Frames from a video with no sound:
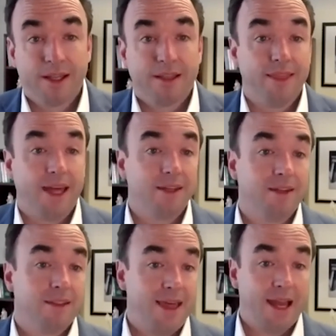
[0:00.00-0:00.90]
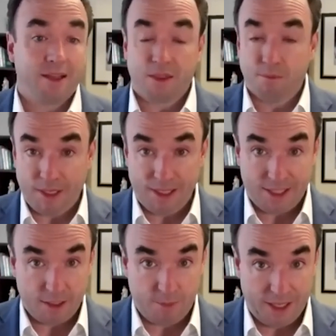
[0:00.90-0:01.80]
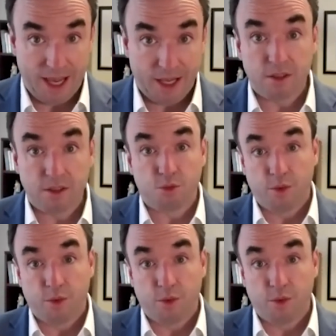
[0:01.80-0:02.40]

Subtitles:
then the money can be held